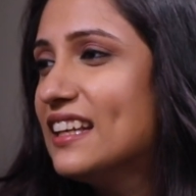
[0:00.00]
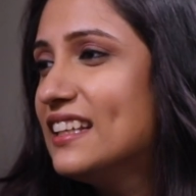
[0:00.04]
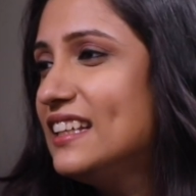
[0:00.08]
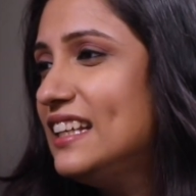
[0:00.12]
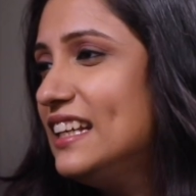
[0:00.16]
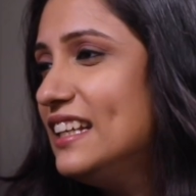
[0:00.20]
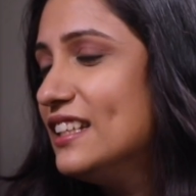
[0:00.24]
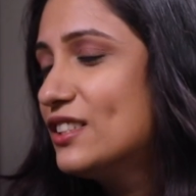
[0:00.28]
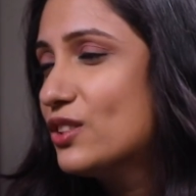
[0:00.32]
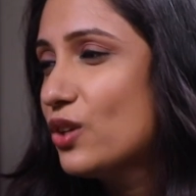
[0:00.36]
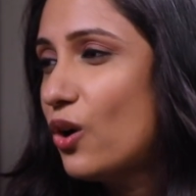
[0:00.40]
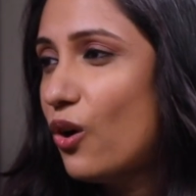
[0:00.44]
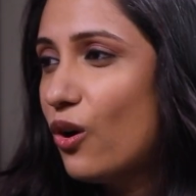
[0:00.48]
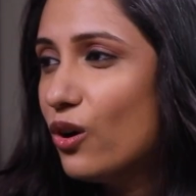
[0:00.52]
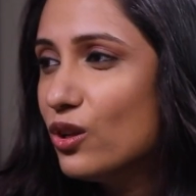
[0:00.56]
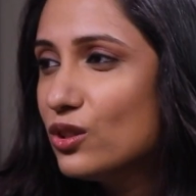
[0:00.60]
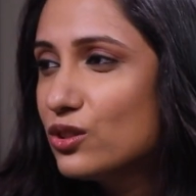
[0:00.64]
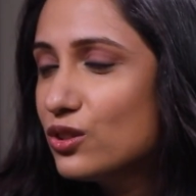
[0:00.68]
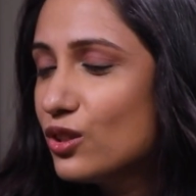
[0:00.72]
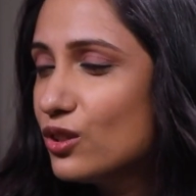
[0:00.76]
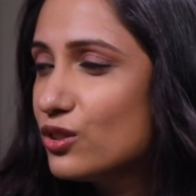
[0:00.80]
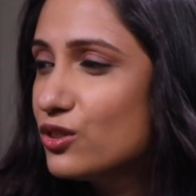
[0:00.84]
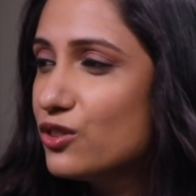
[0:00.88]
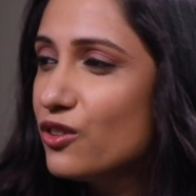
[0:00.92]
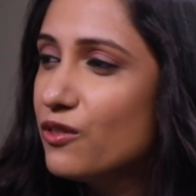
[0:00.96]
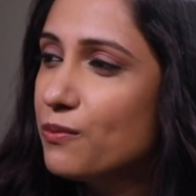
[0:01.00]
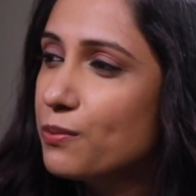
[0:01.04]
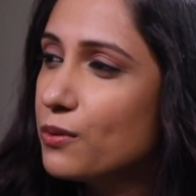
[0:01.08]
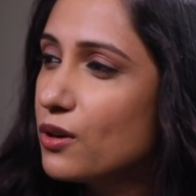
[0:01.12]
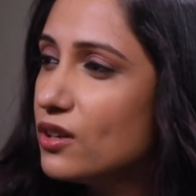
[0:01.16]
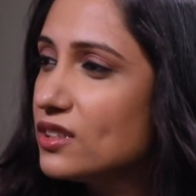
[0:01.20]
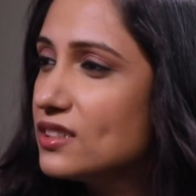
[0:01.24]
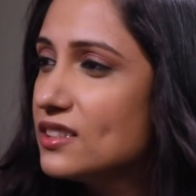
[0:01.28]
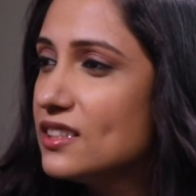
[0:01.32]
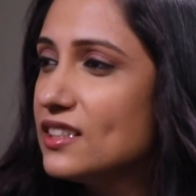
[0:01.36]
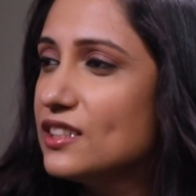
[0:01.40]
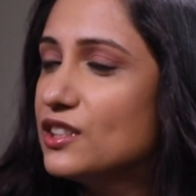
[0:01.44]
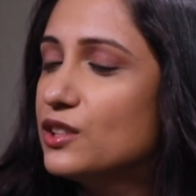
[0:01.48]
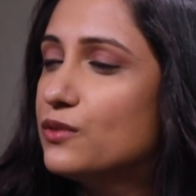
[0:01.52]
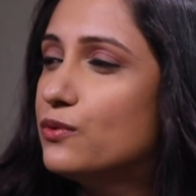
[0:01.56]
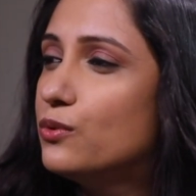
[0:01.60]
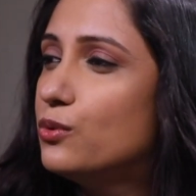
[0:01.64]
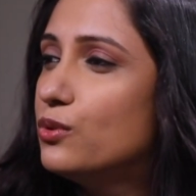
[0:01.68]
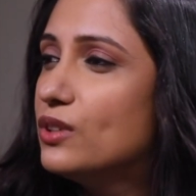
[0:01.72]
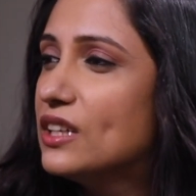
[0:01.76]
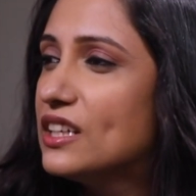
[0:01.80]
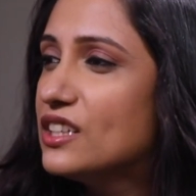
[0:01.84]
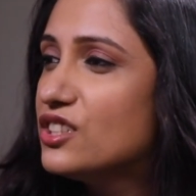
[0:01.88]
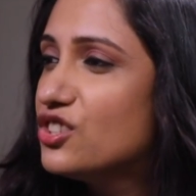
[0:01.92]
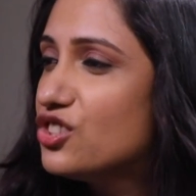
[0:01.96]
and eats all sorts of processed
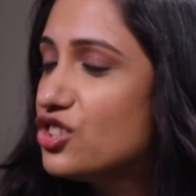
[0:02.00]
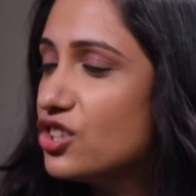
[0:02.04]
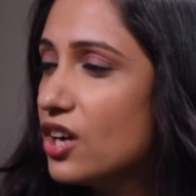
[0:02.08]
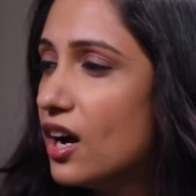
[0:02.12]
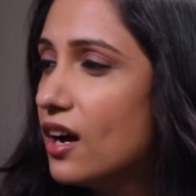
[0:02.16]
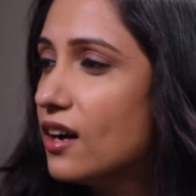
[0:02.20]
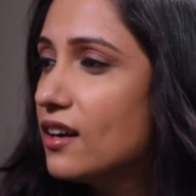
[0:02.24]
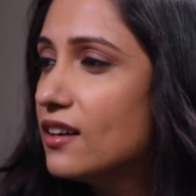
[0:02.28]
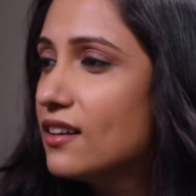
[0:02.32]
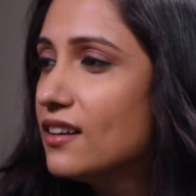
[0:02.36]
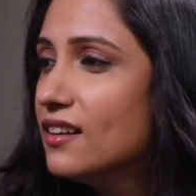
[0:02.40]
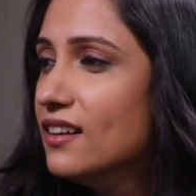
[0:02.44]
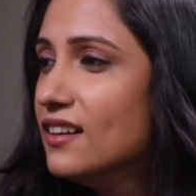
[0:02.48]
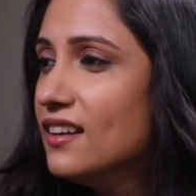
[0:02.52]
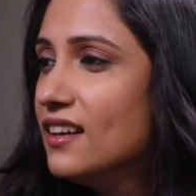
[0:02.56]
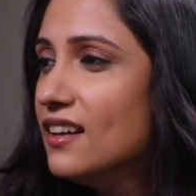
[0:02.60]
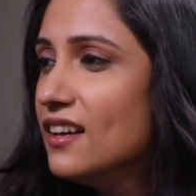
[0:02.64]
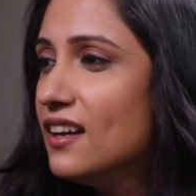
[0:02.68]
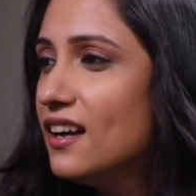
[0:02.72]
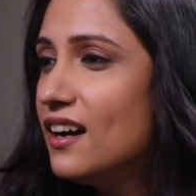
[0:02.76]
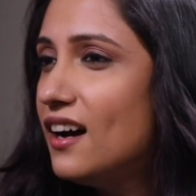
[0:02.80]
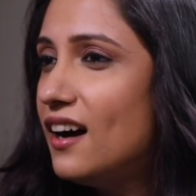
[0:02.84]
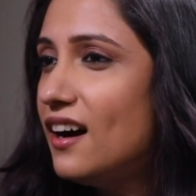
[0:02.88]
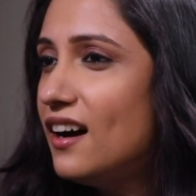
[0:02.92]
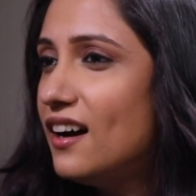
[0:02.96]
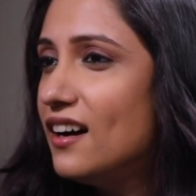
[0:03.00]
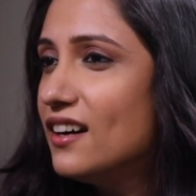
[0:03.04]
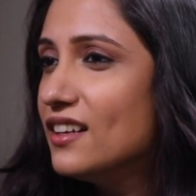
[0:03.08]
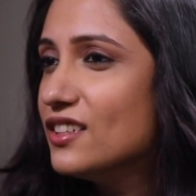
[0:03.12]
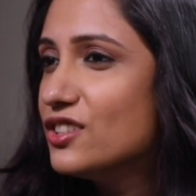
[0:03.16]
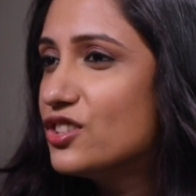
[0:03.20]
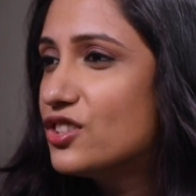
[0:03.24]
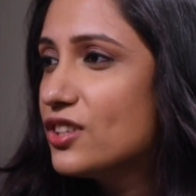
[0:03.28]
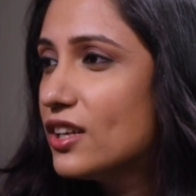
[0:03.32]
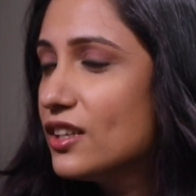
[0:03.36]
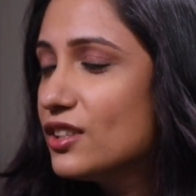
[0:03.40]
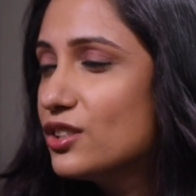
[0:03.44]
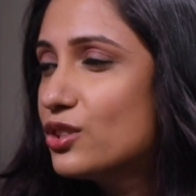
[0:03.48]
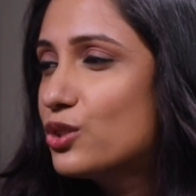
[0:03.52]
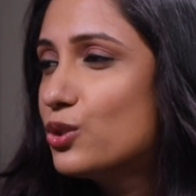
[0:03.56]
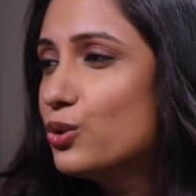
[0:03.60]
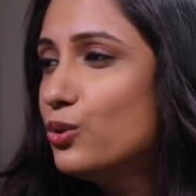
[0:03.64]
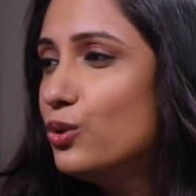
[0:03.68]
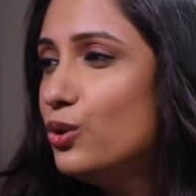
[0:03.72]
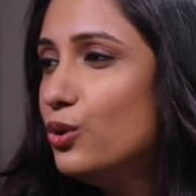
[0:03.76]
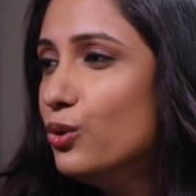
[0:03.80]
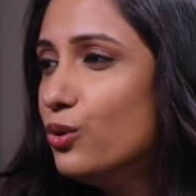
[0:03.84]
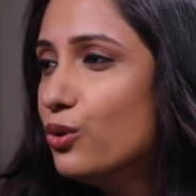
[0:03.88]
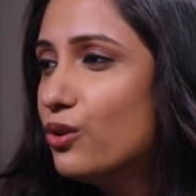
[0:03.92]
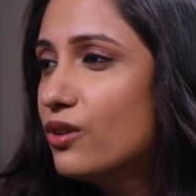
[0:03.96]
food and junk just to
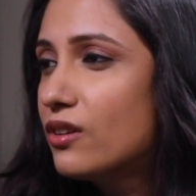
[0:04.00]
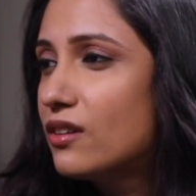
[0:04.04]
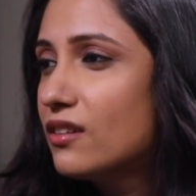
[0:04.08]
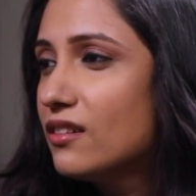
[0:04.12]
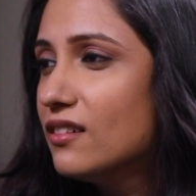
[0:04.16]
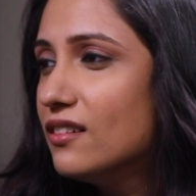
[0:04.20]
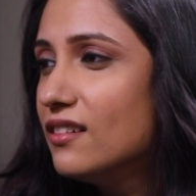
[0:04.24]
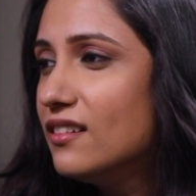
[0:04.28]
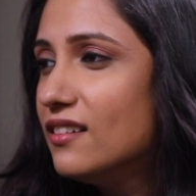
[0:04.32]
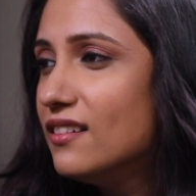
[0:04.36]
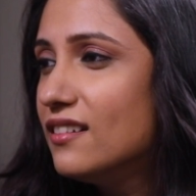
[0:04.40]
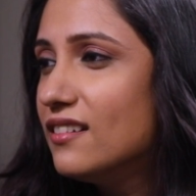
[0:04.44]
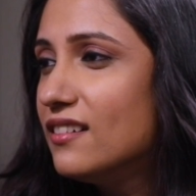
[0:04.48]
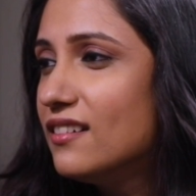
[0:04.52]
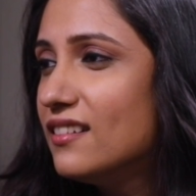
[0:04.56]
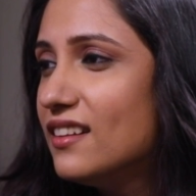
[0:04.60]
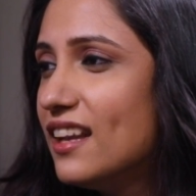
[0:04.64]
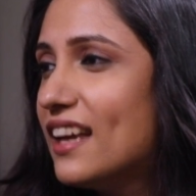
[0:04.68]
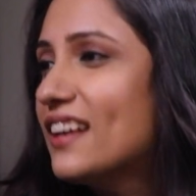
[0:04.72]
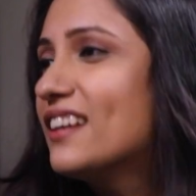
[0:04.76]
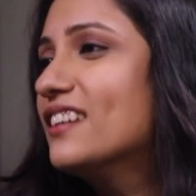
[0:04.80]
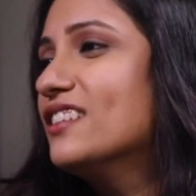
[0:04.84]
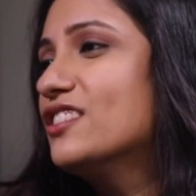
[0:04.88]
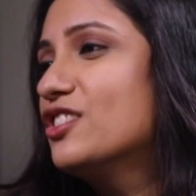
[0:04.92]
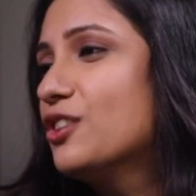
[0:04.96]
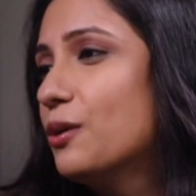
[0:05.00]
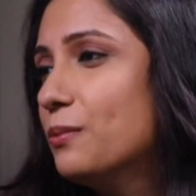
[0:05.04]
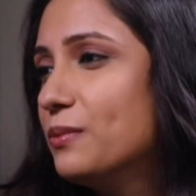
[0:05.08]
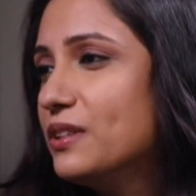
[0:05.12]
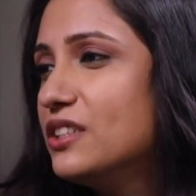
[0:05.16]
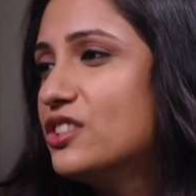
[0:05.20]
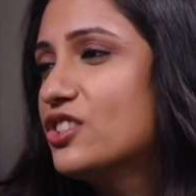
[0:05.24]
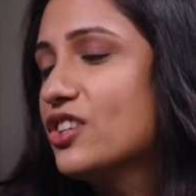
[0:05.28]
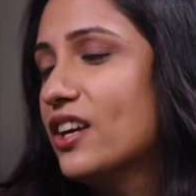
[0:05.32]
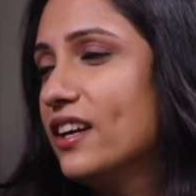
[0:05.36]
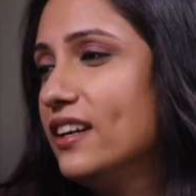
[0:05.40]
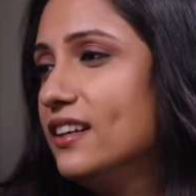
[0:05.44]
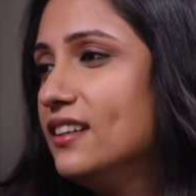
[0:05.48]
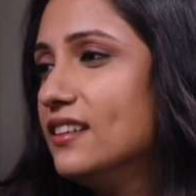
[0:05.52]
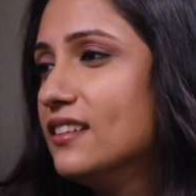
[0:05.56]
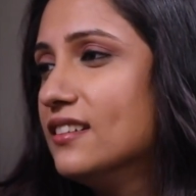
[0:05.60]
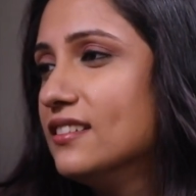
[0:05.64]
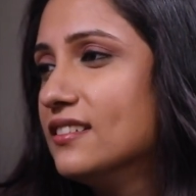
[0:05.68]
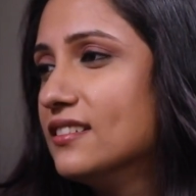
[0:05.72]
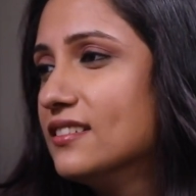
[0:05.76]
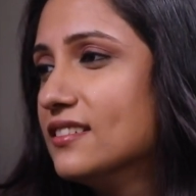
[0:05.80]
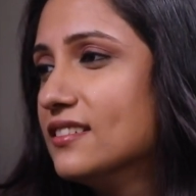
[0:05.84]
look like a chubby child.